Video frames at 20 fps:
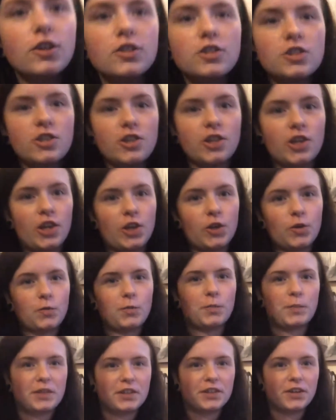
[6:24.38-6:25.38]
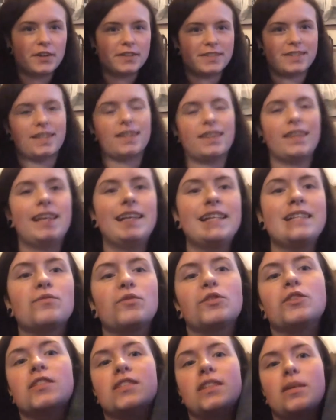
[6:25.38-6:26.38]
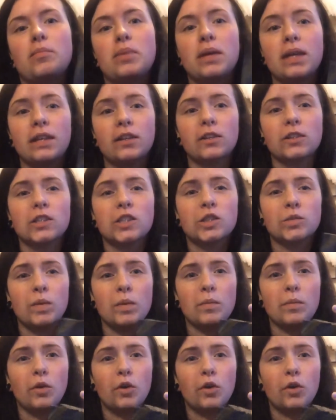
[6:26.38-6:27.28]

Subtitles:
got two because these ones appeal to me